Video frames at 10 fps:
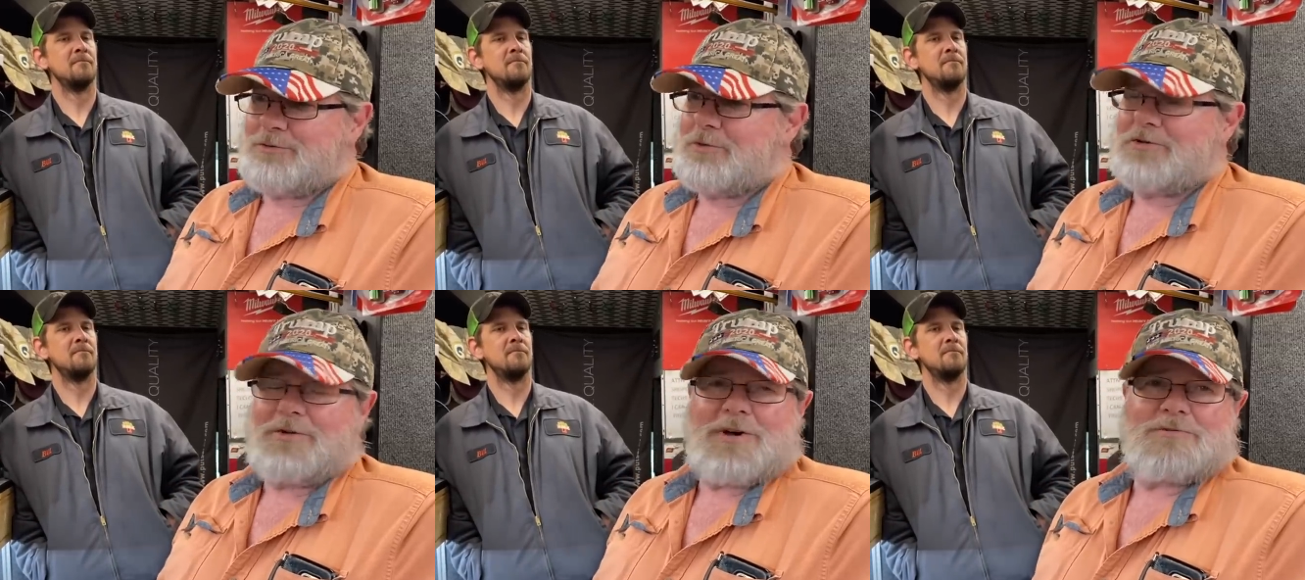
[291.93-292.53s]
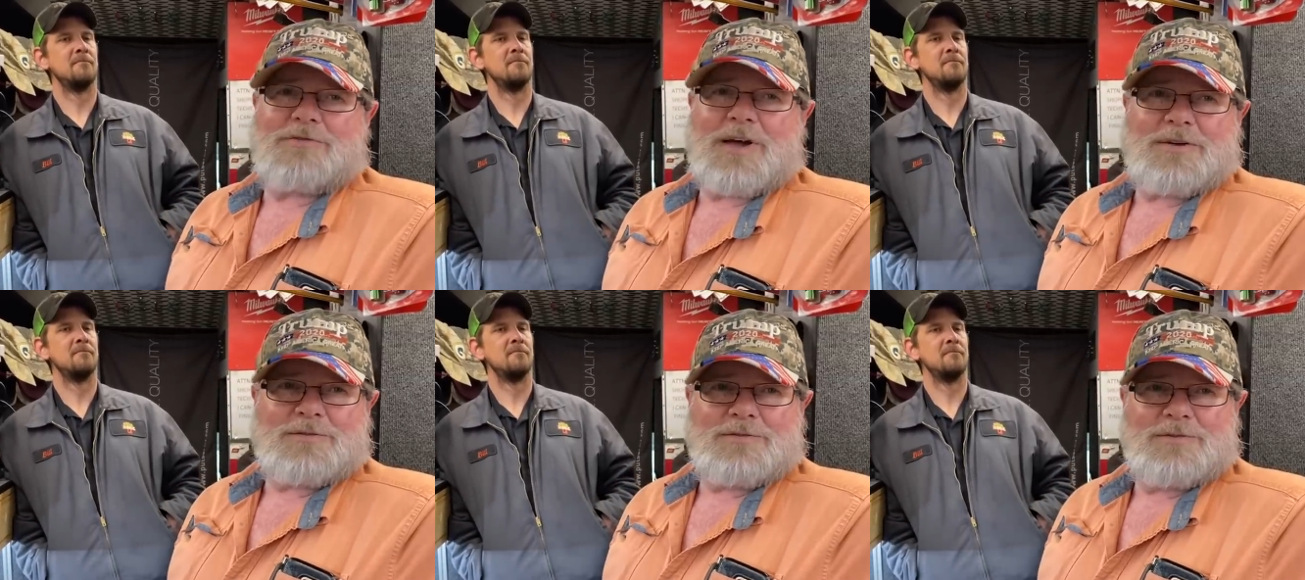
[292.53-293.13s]
Speaker 1: We still had
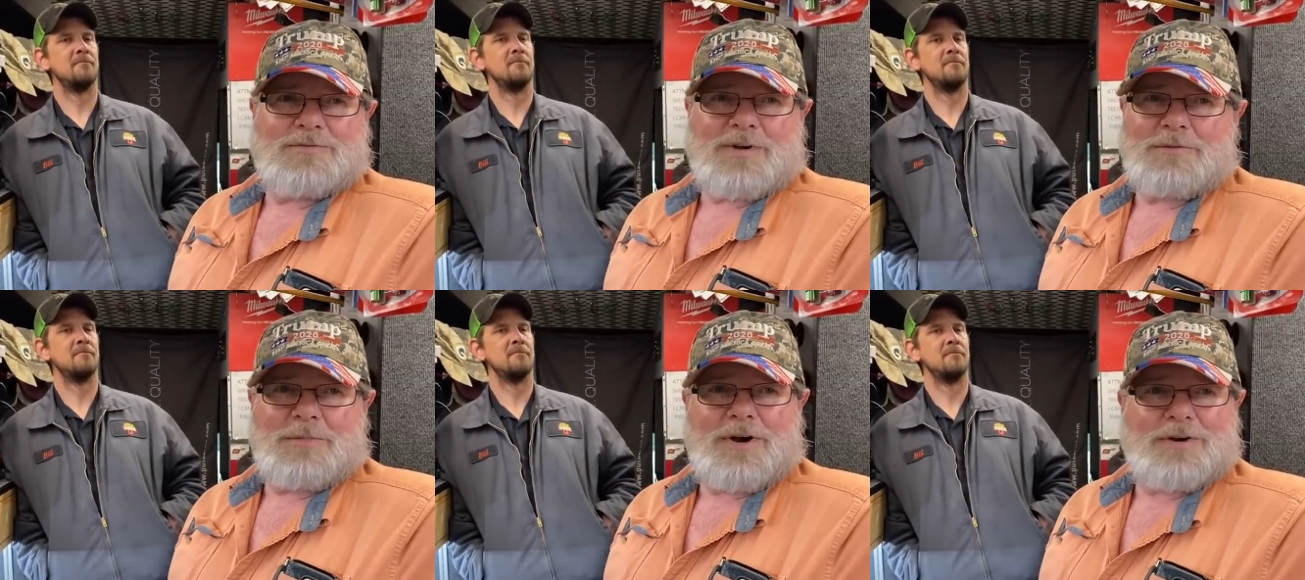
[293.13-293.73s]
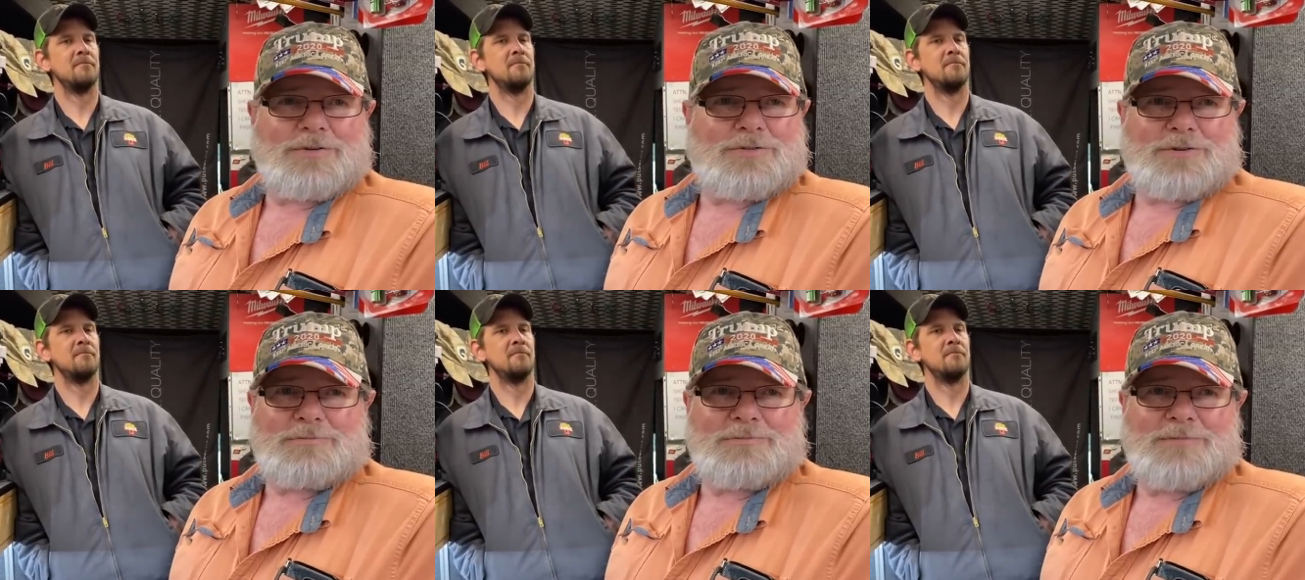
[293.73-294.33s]
five five bars,
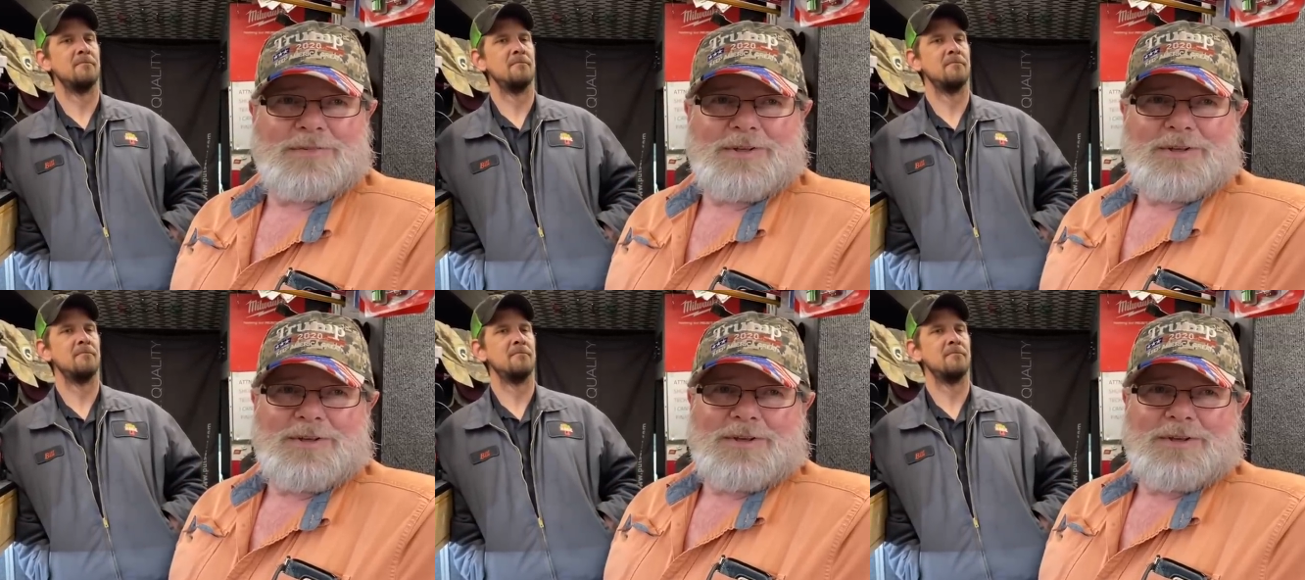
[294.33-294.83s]
and wow,